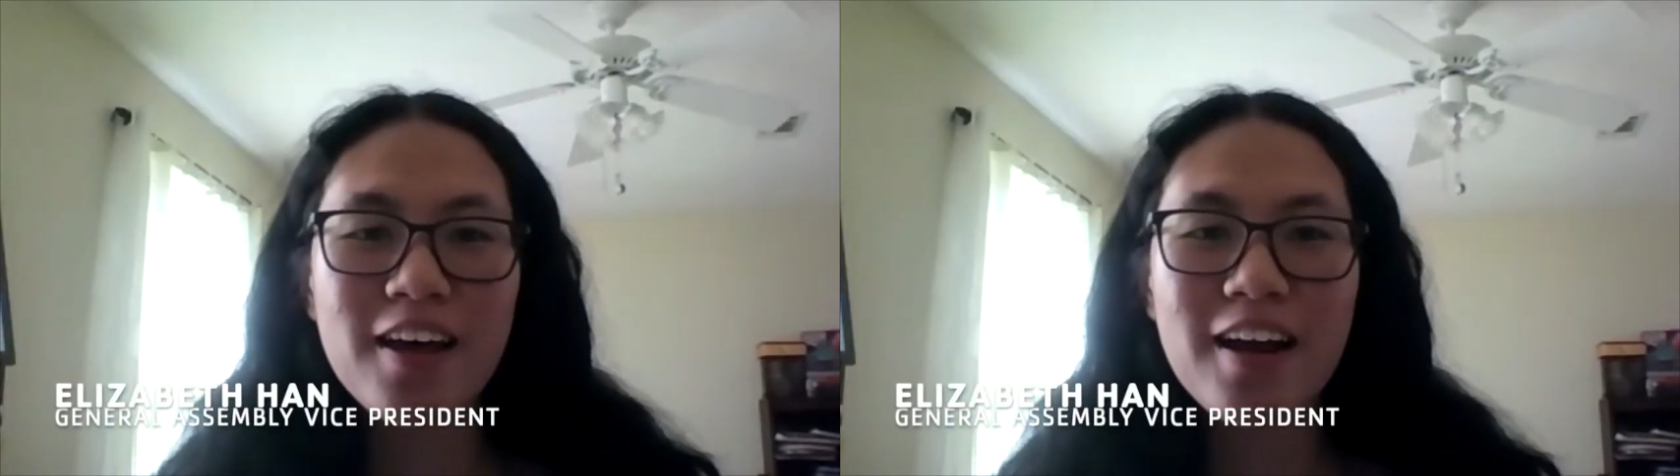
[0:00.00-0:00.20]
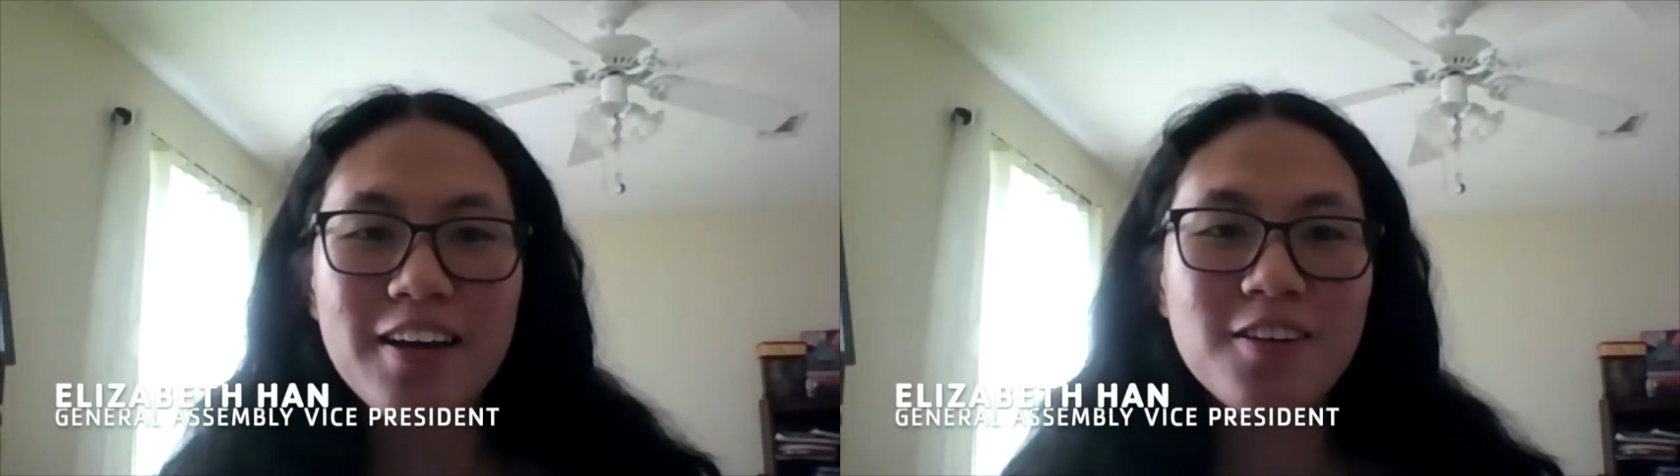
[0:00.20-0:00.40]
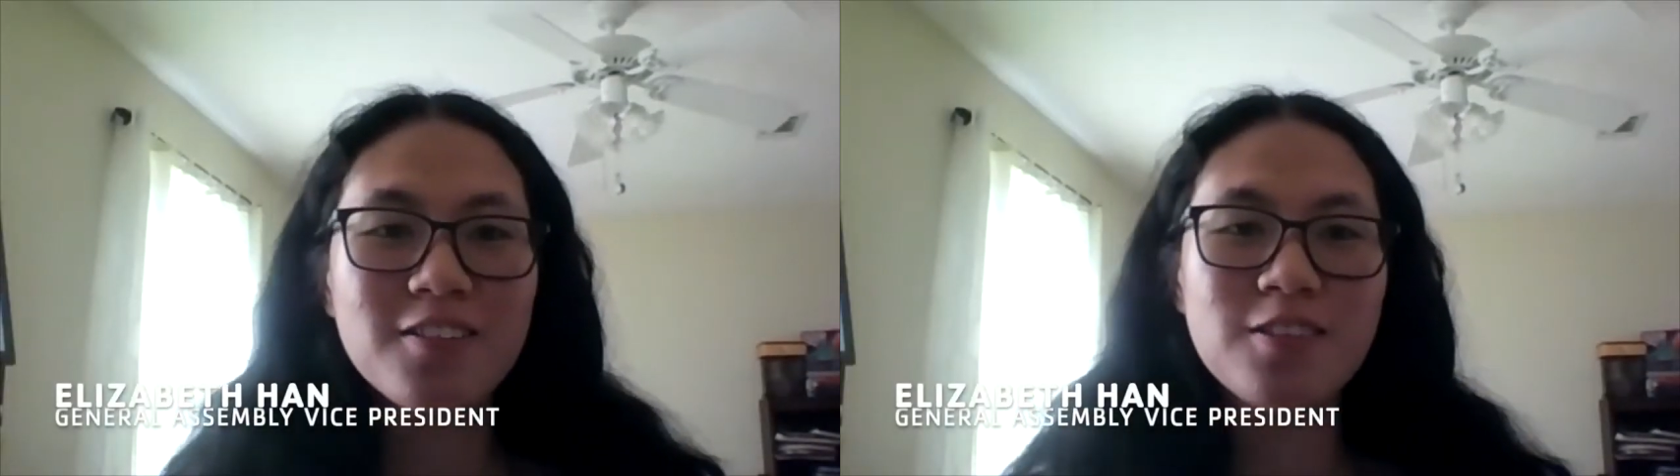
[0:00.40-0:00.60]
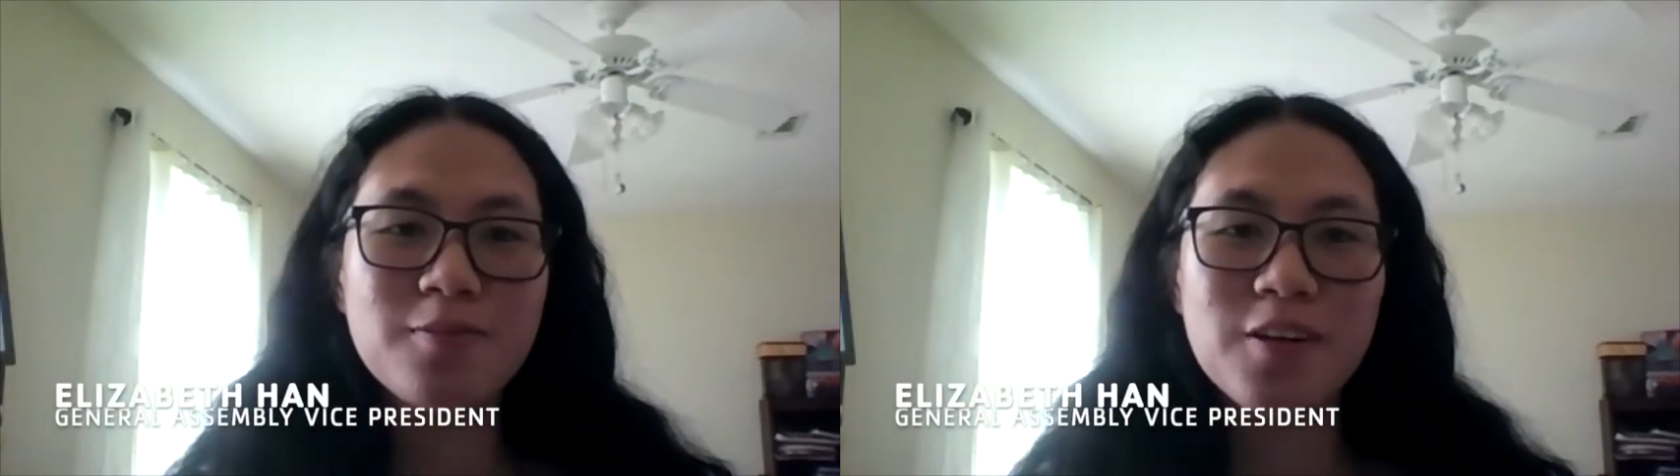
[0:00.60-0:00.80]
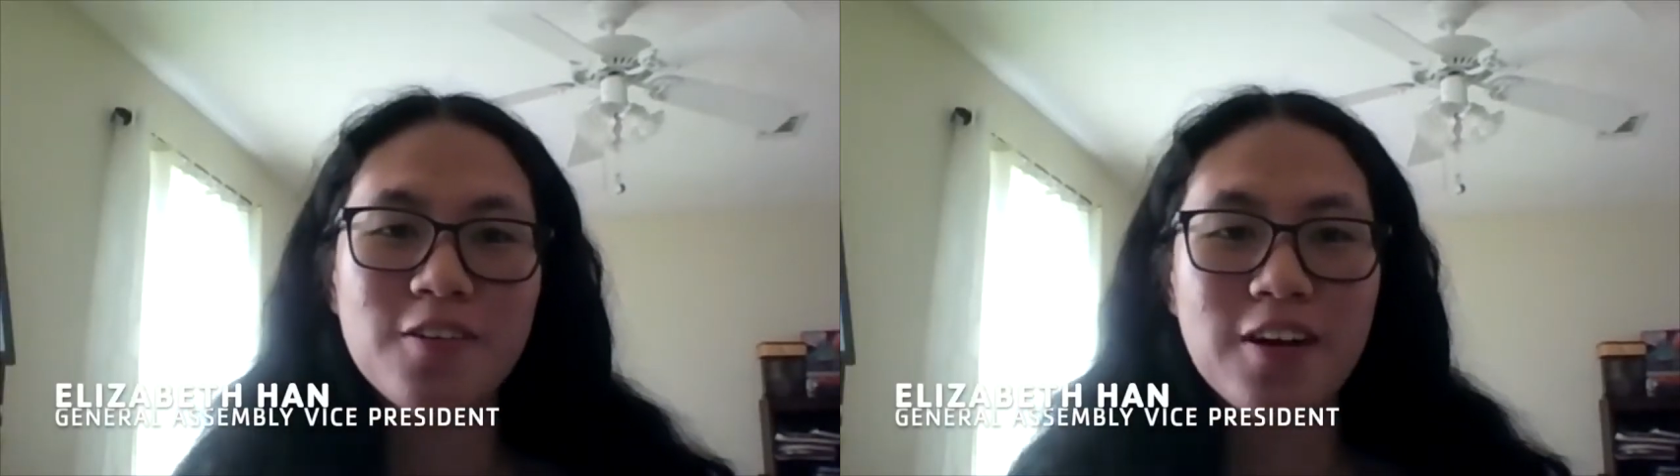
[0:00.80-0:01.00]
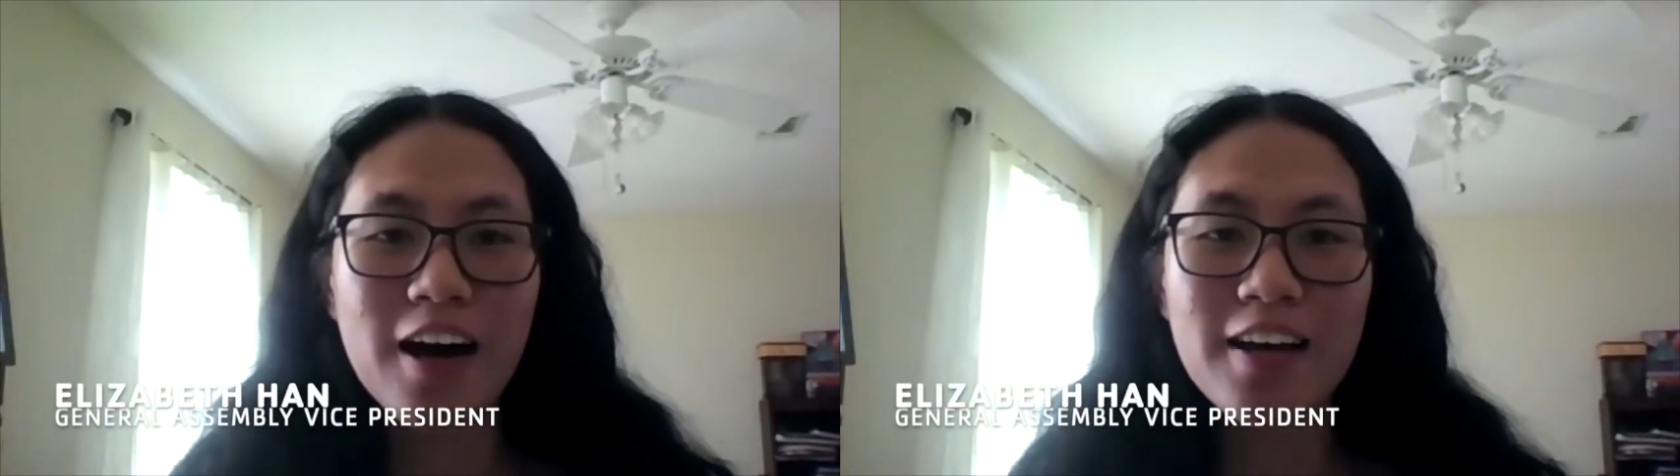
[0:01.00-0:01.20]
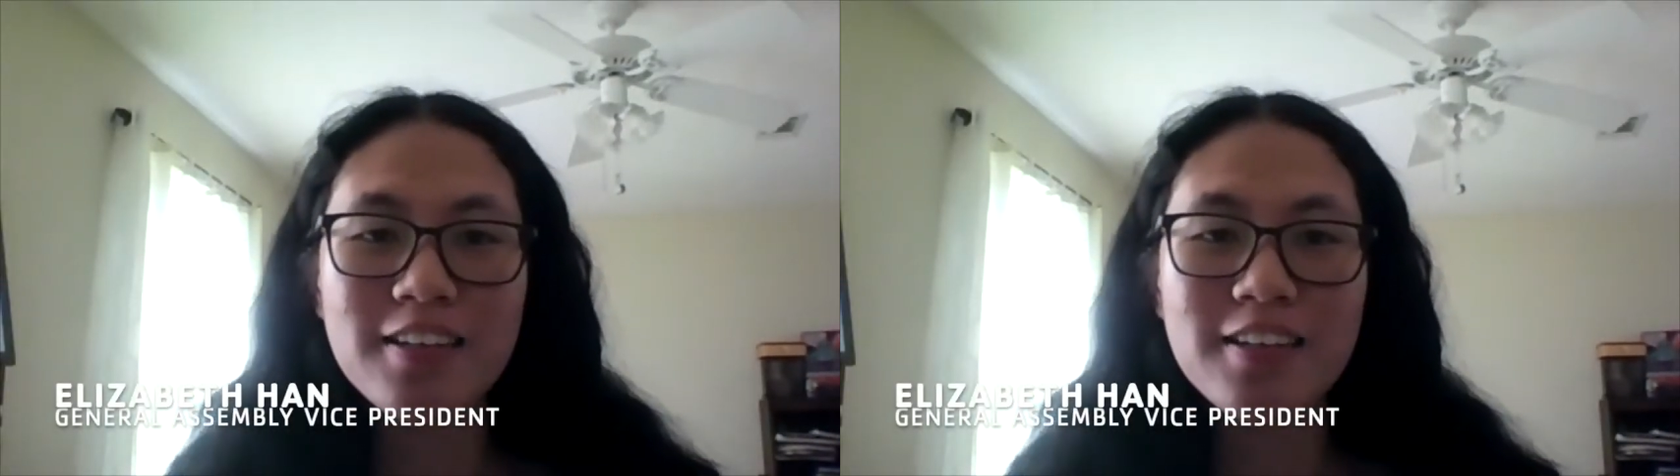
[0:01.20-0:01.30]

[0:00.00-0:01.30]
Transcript: and I go to Brentwood High